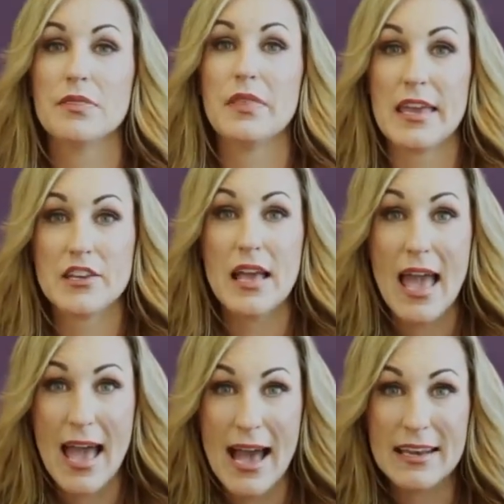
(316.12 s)
They
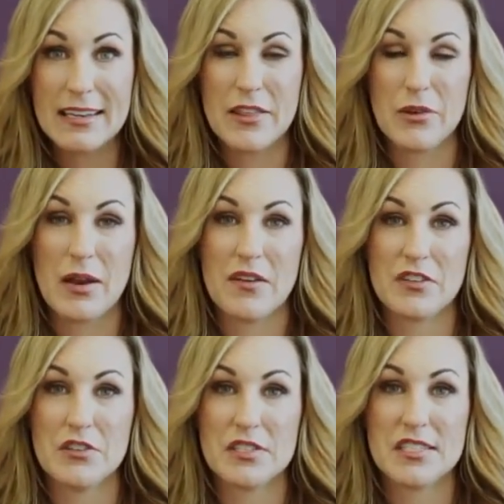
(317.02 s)
had another
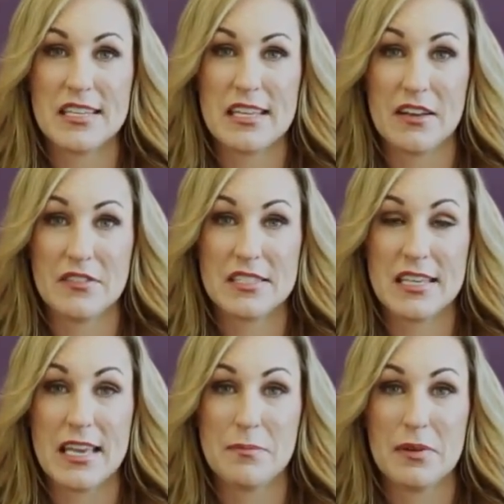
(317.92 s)
avenue of
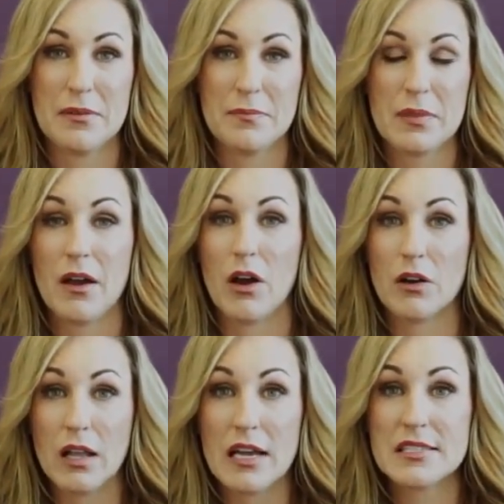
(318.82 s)
escape.
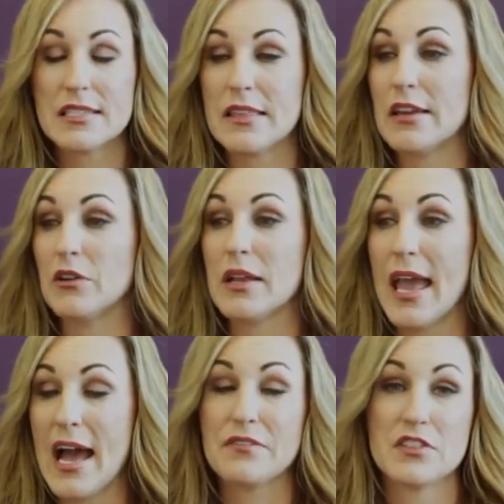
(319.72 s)
Our laws say they don't
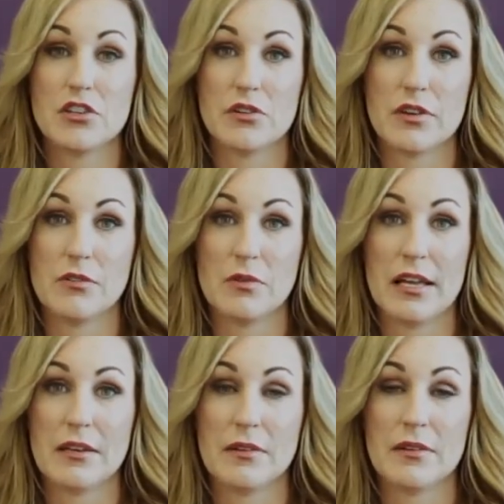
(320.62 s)
have to turn and
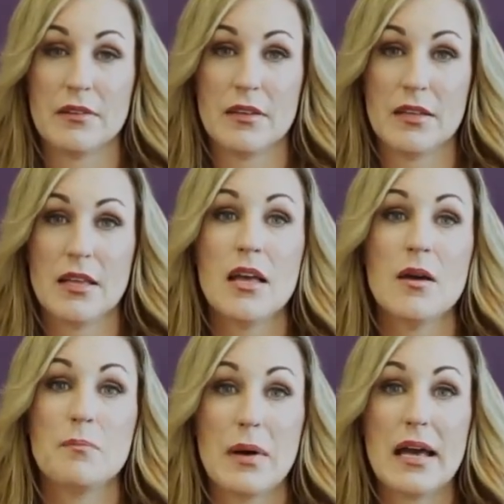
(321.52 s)
run,
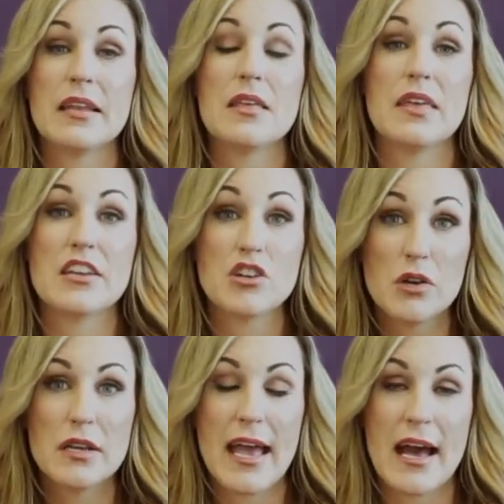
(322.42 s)
but they
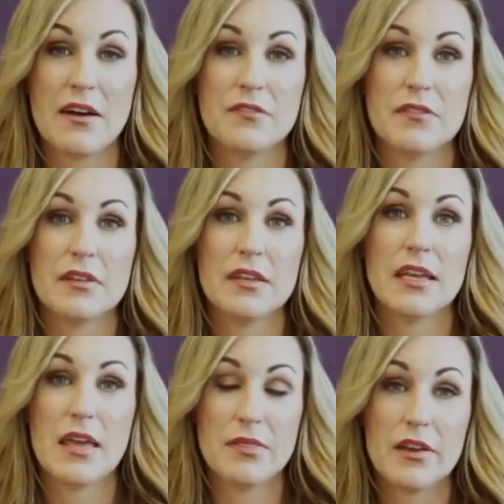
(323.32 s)
could have,
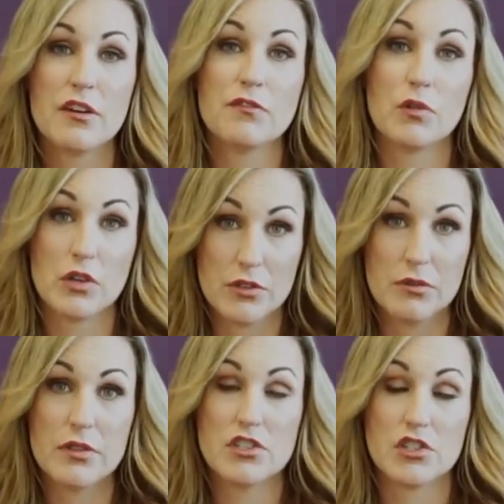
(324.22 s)
and therefore
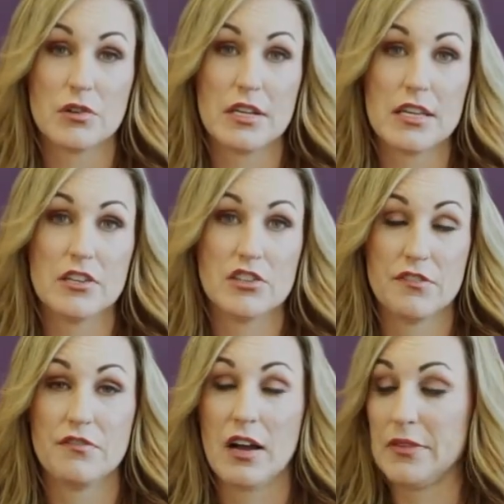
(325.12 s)
you, the jury,
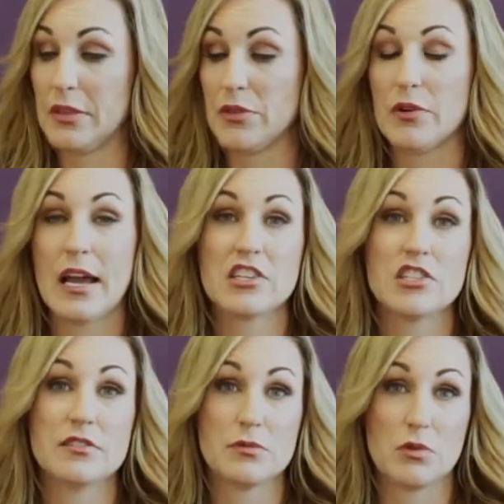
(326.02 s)
should find that their
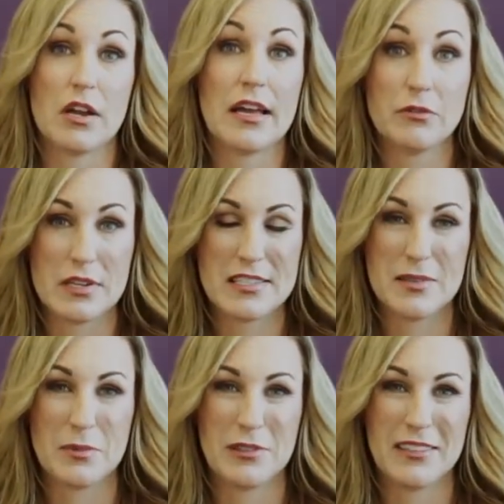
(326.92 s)
actions were
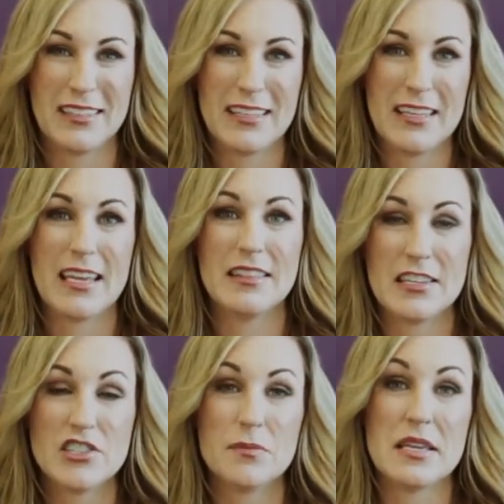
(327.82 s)
unreasonable and
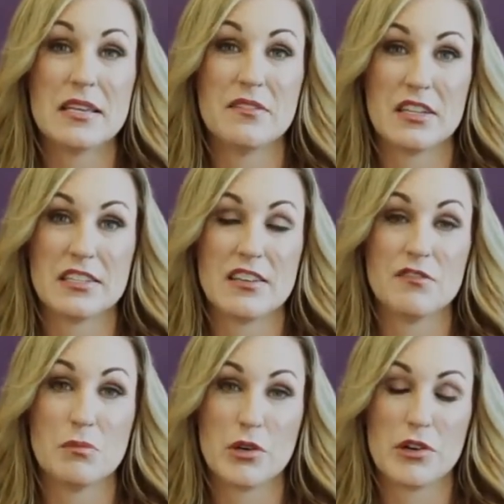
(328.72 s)
they should be convicted
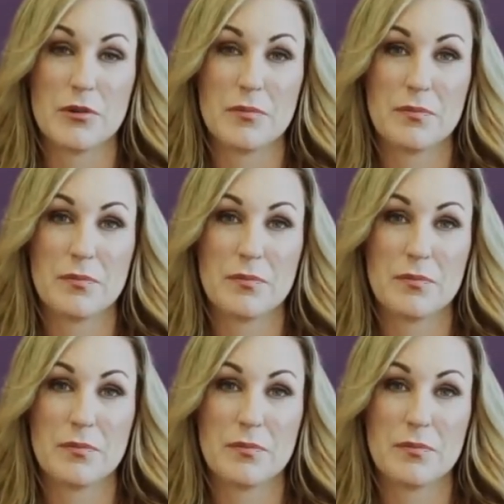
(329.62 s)
of murder.